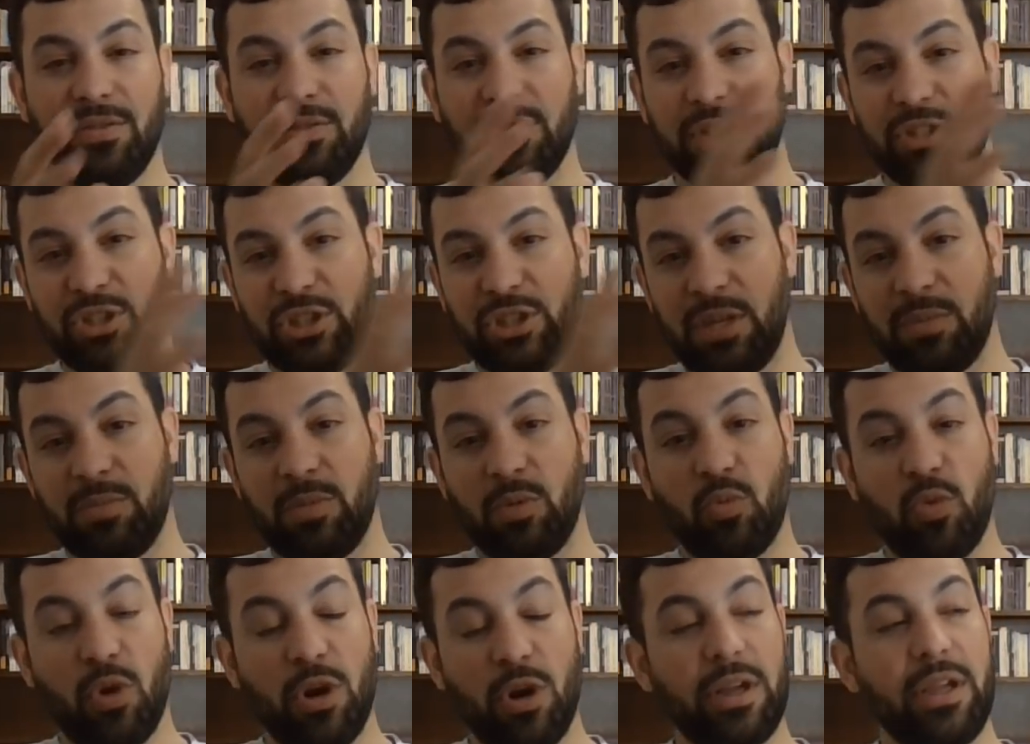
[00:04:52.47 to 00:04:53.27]
she had
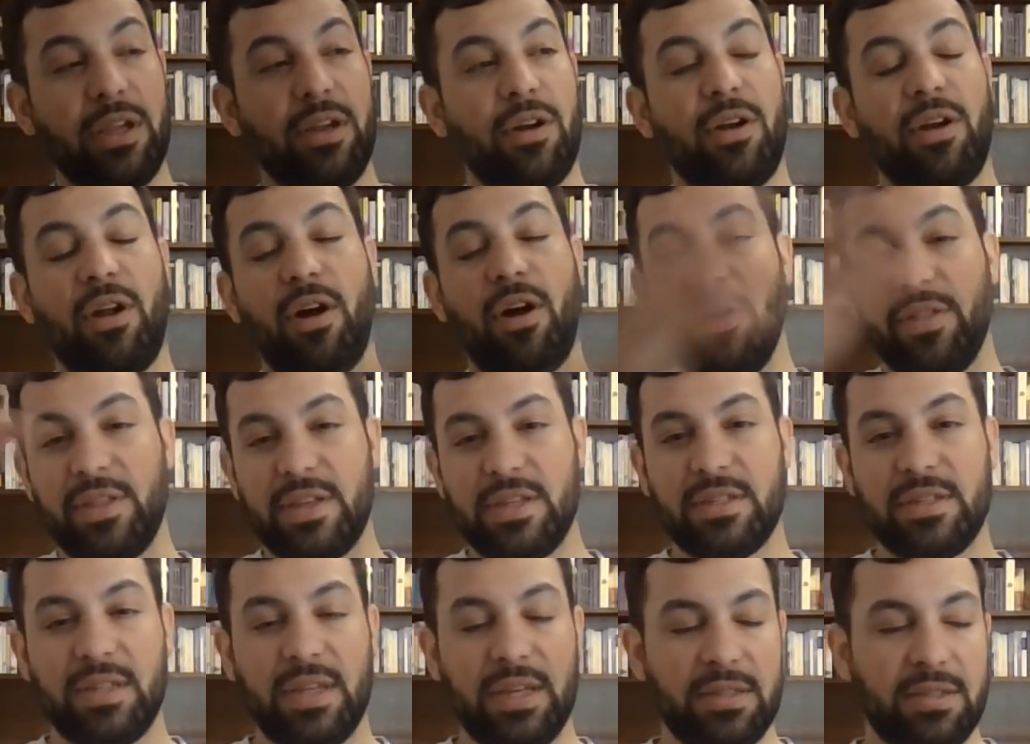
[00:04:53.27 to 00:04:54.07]
been working on all
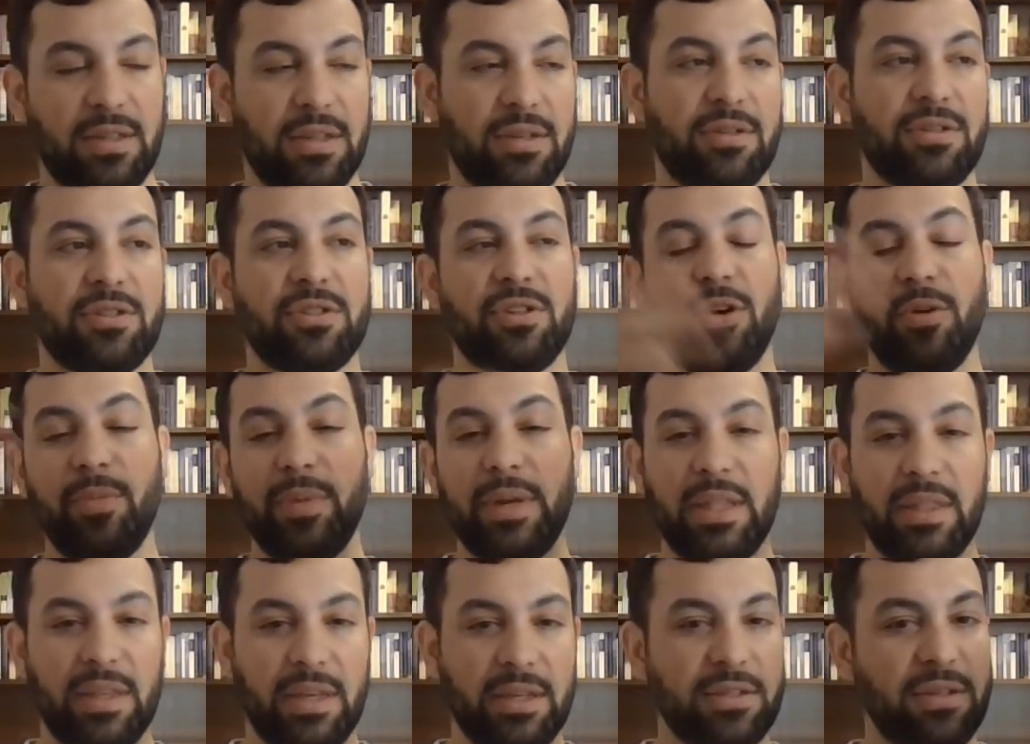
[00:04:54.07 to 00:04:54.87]
these things, and there's so
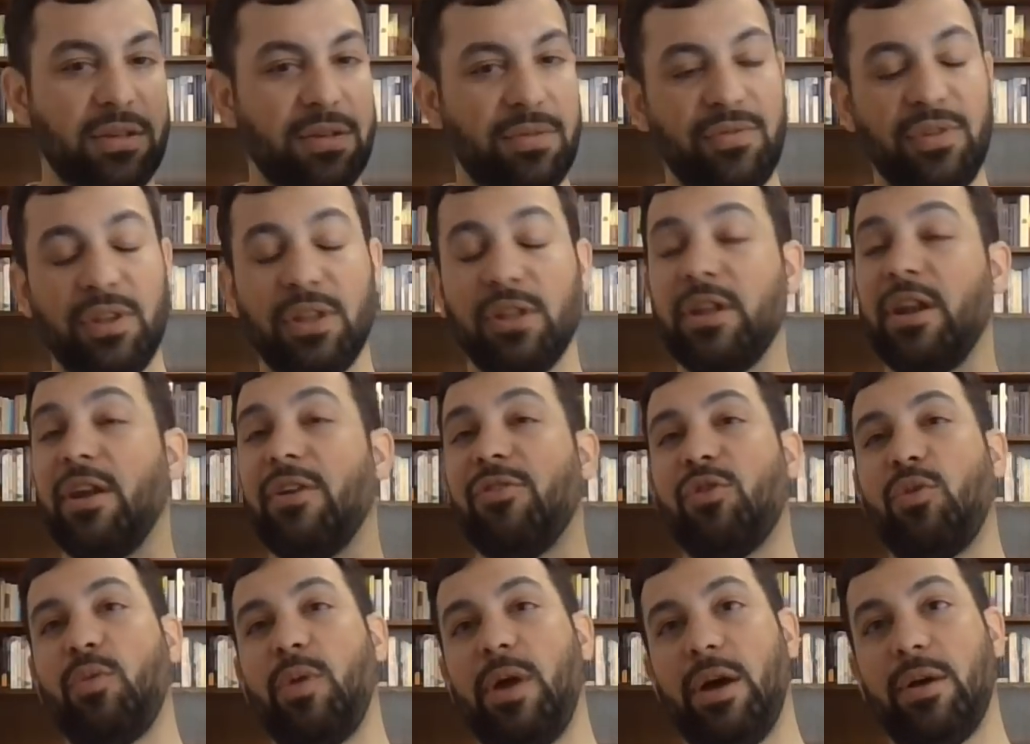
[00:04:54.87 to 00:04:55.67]
many things, feeling
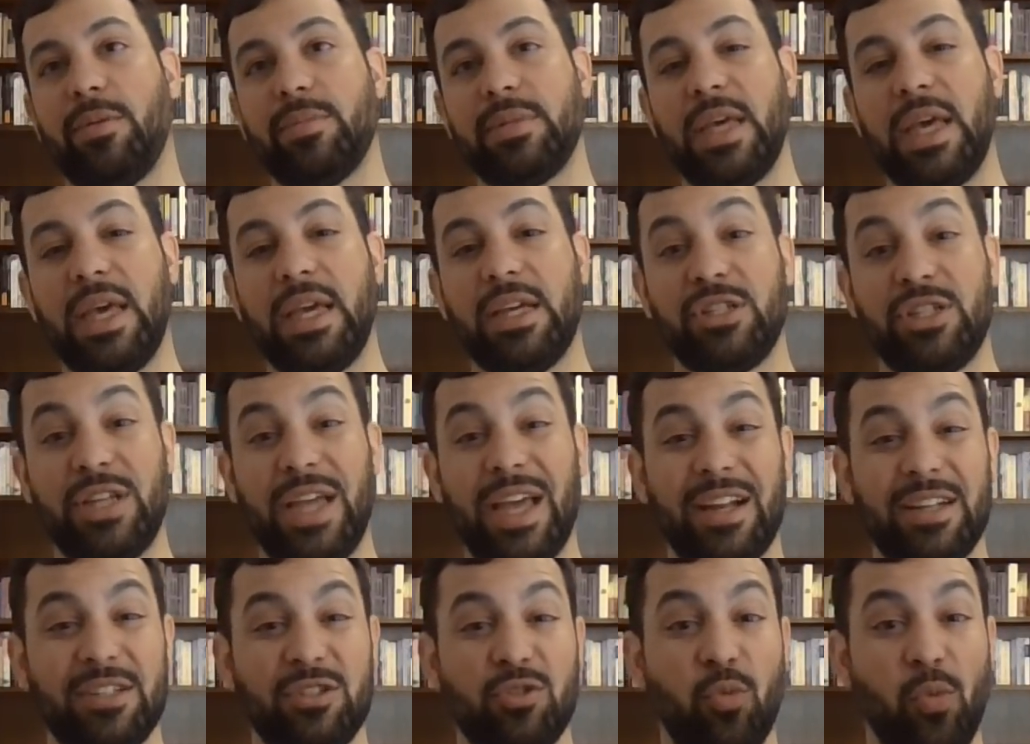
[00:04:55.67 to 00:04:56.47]
overwhelmed. She
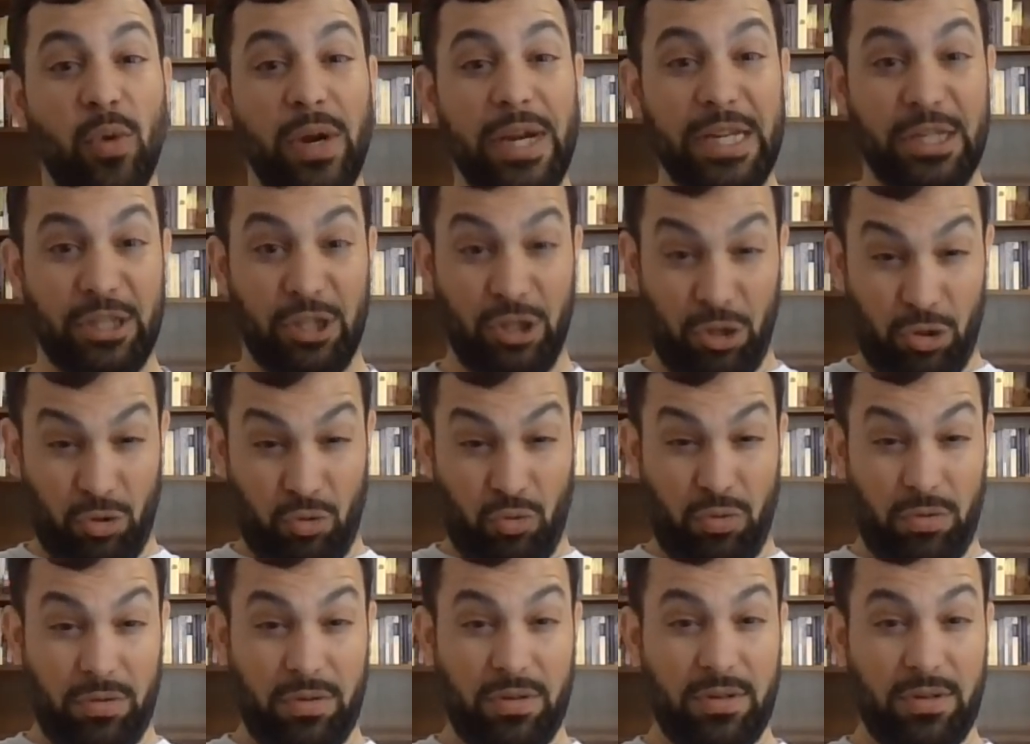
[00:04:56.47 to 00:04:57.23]
had a 22